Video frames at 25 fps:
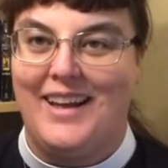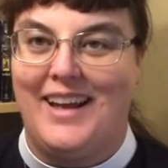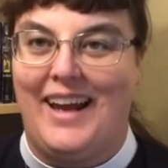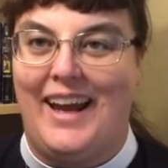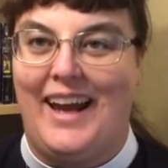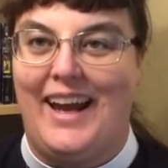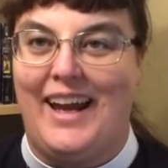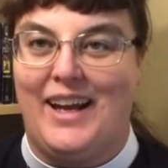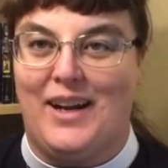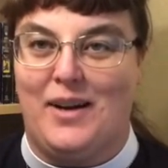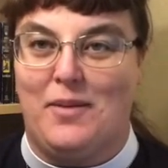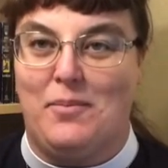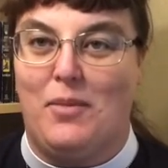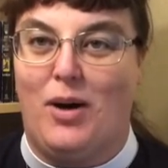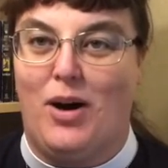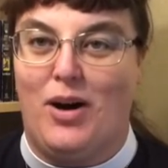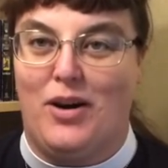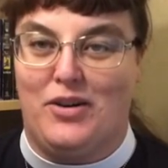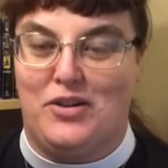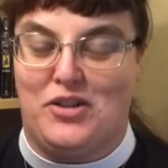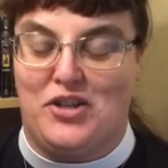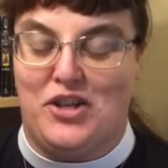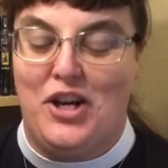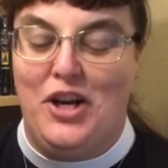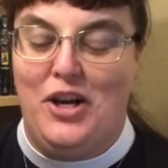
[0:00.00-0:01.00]
Aunt
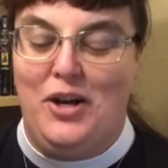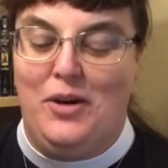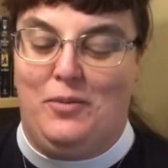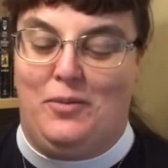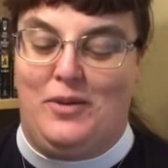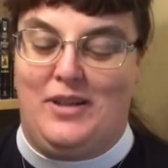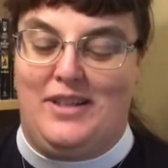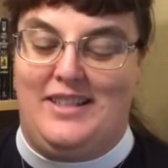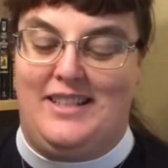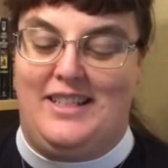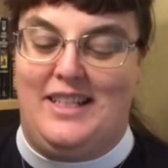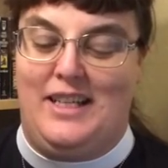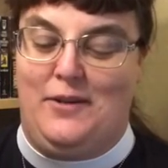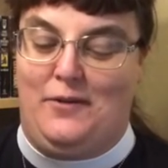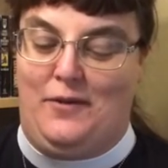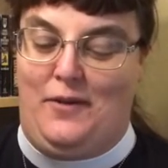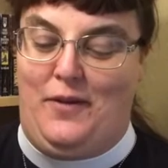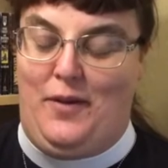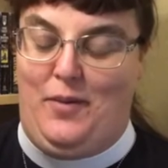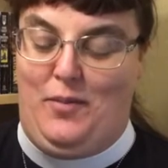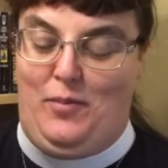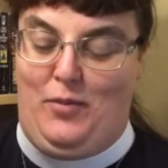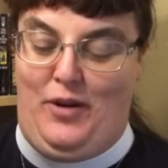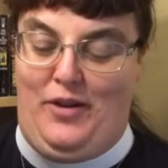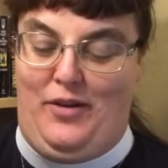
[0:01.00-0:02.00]
March received
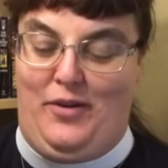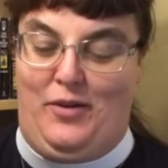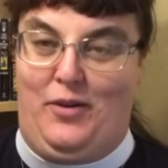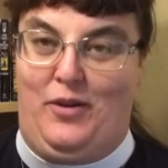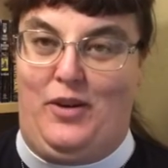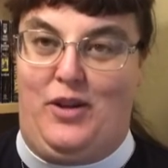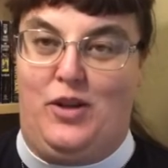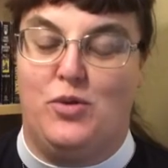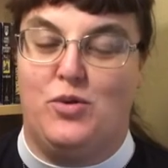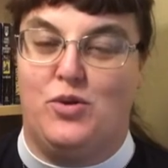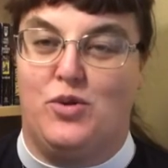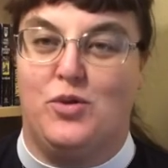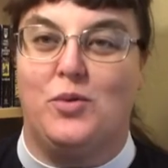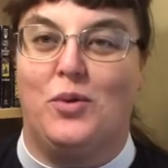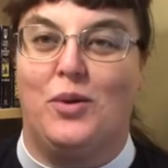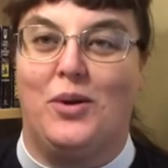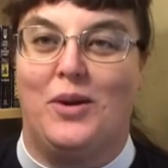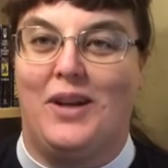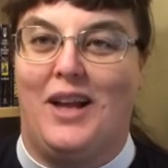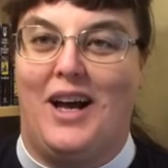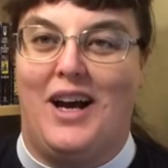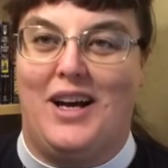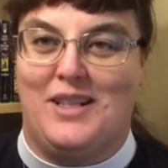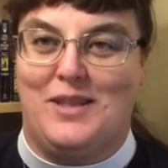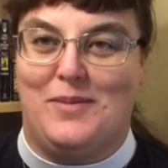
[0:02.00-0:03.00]
them with her usual
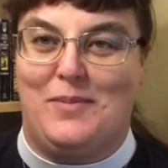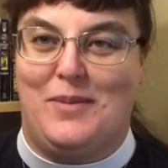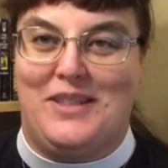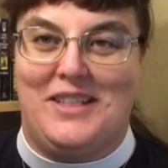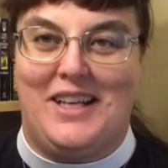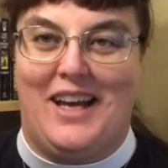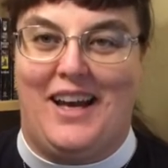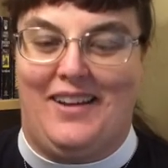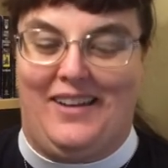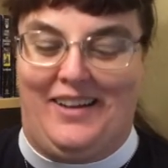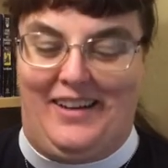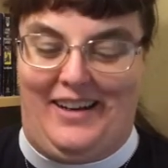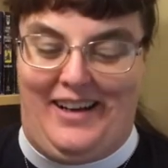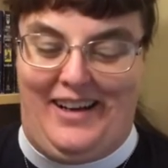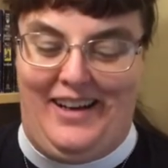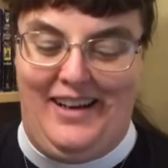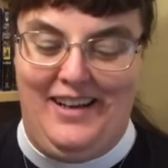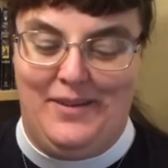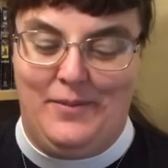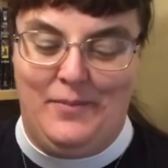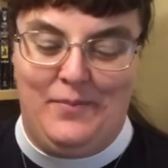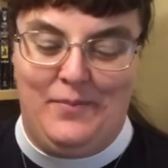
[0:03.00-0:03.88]
hospitality.